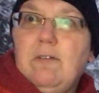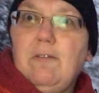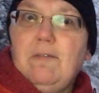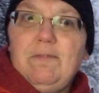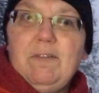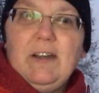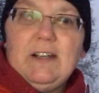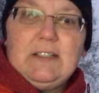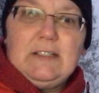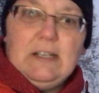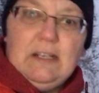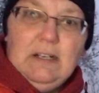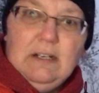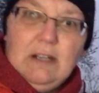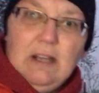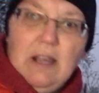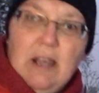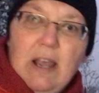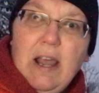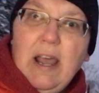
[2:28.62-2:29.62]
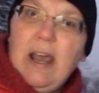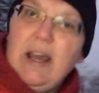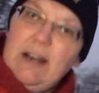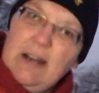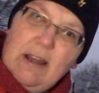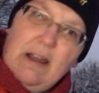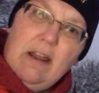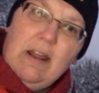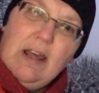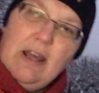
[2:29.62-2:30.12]
affect it.
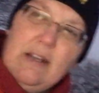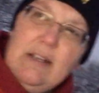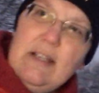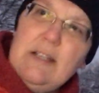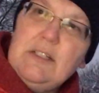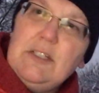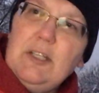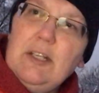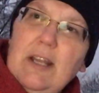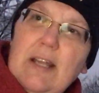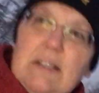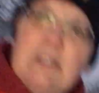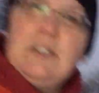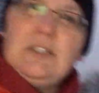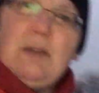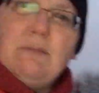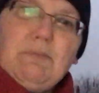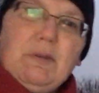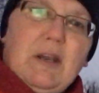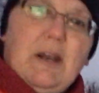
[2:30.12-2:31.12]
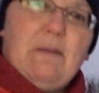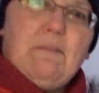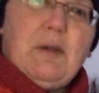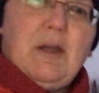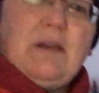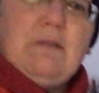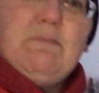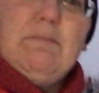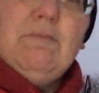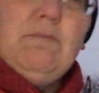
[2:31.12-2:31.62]
So that's something I
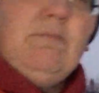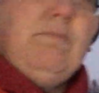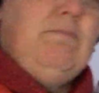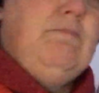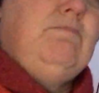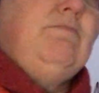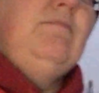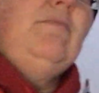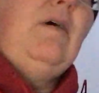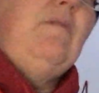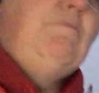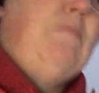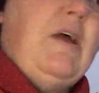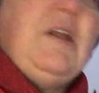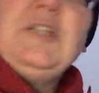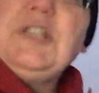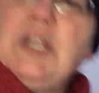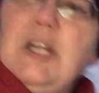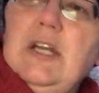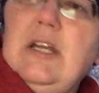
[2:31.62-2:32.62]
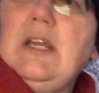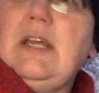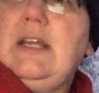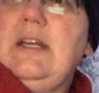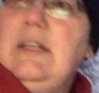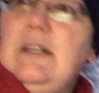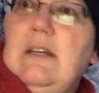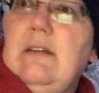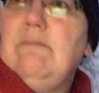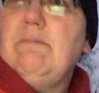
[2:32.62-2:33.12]
might mention
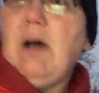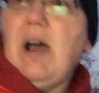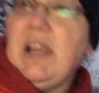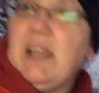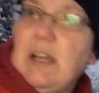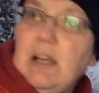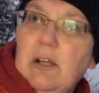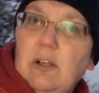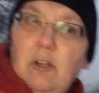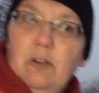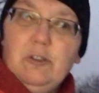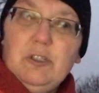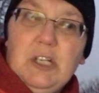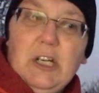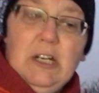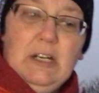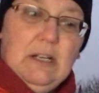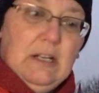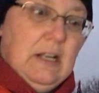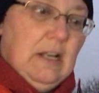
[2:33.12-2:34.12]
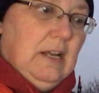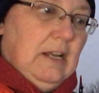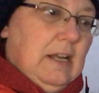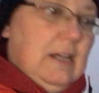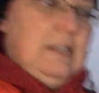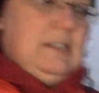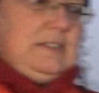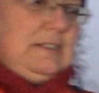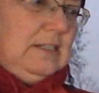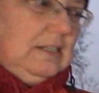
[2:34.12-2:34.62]
in my conclusion,
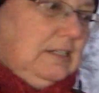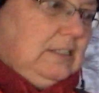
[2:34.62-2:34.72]
is that